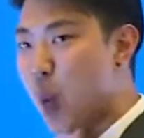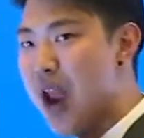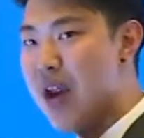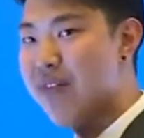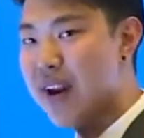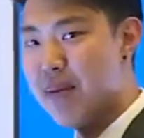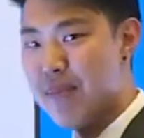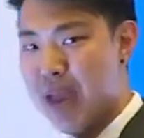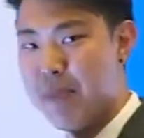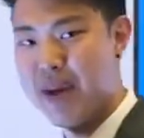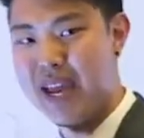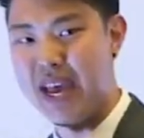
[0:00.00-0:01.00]
whatever it may
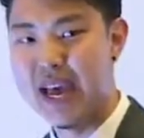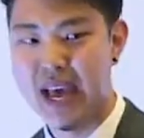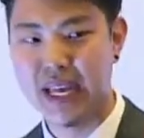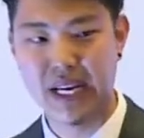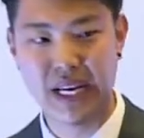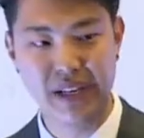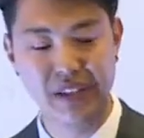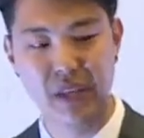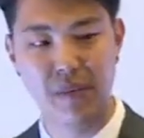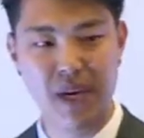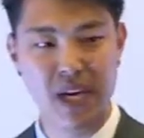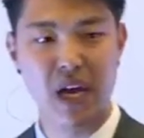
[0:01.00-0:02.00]
be, and it needs to
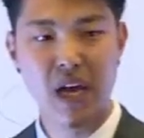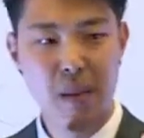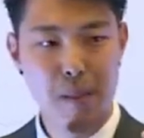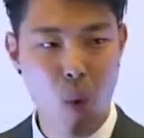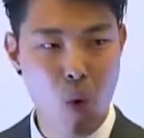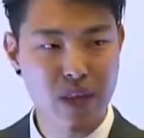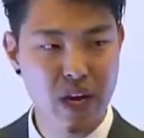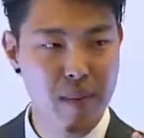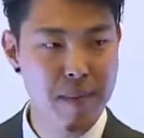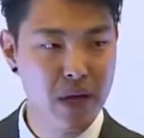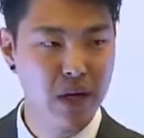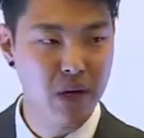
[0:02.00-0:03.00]
be more than a
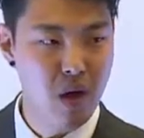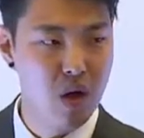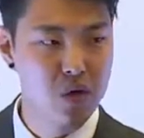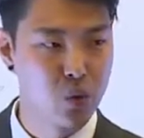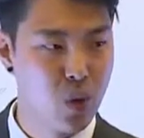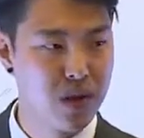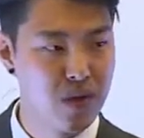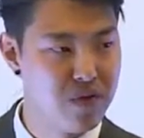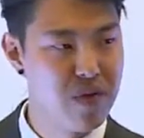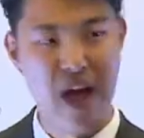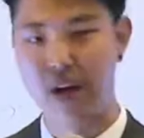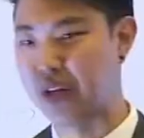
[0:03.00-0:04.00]
million dollars worth of
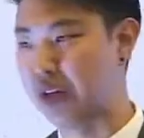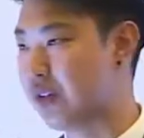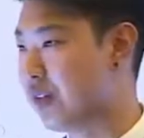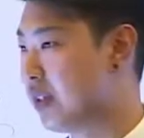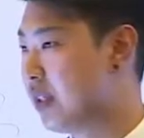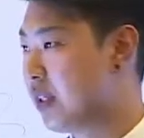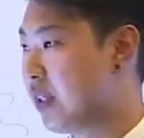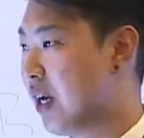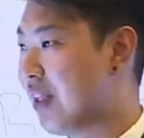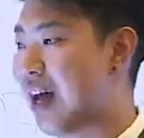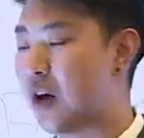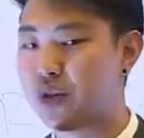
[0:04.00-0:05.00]
value.
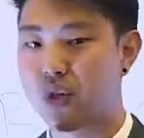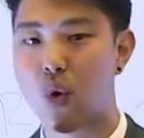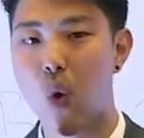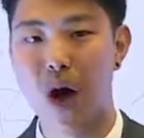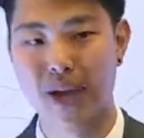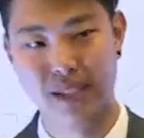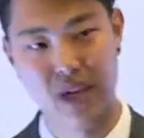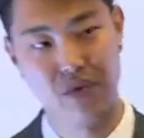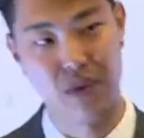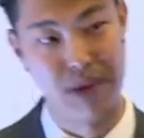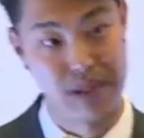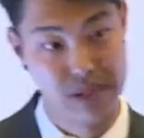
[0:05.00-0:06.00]
And that was the goal I set
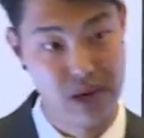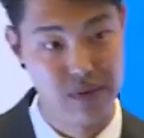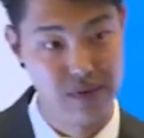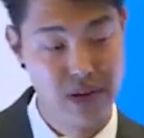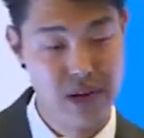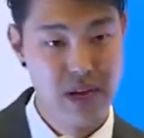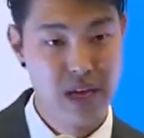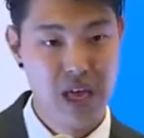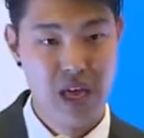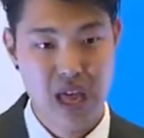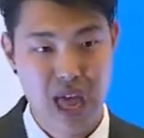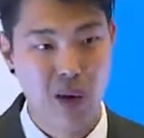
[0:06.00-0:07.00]
for myself.
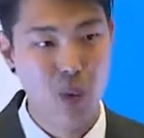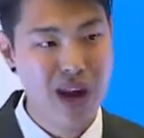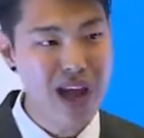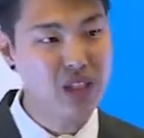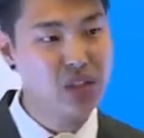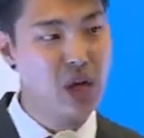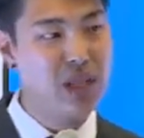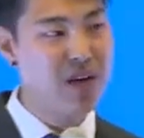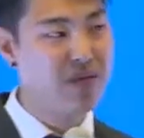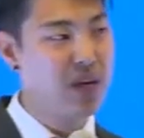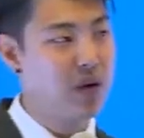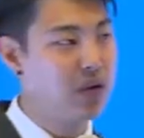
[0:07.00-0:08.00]
And when I saw
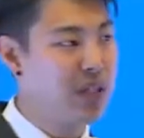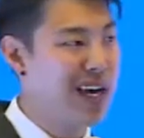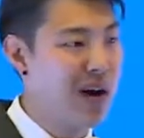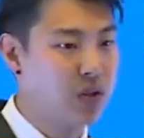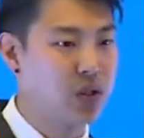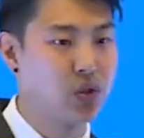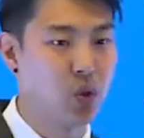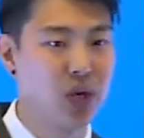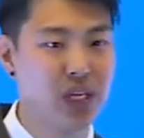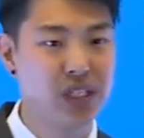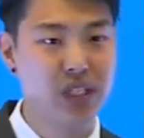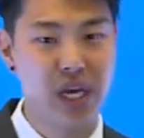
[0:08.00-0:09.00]
that VOD, I was
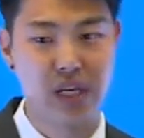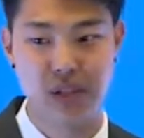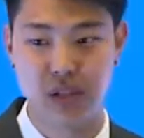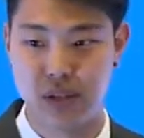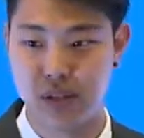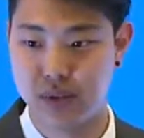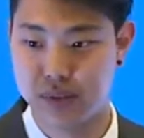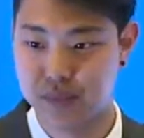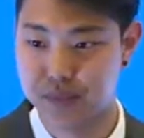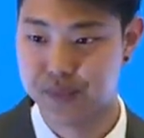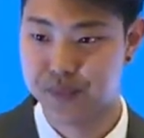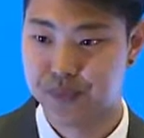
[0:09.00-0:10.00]
26.
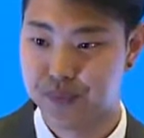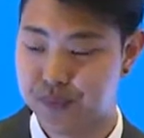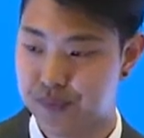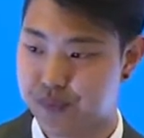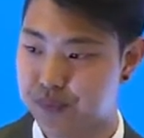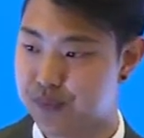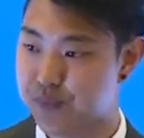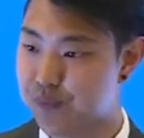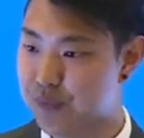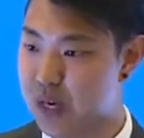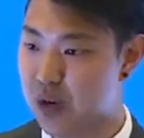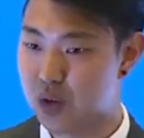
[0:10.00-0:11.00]

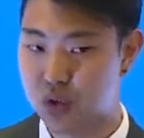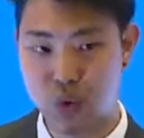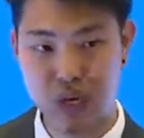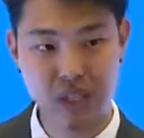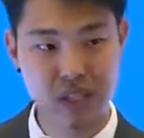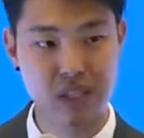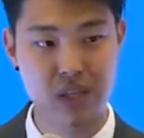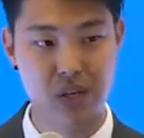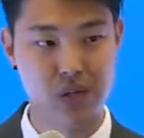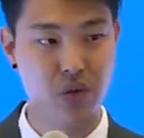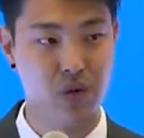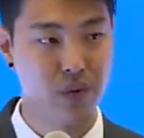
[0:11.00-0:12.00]
I was 26
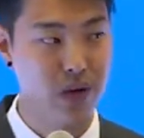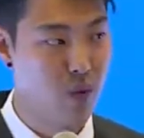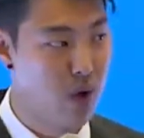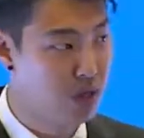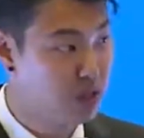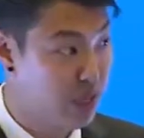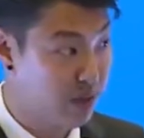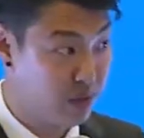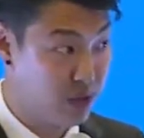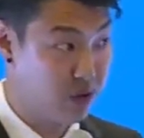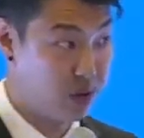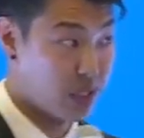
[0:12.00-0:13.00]
years old when I watched that
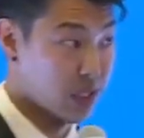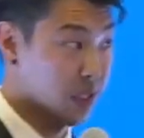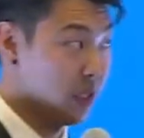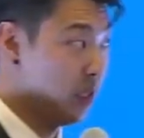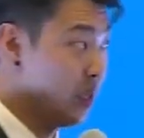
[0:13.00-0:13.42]
VOD.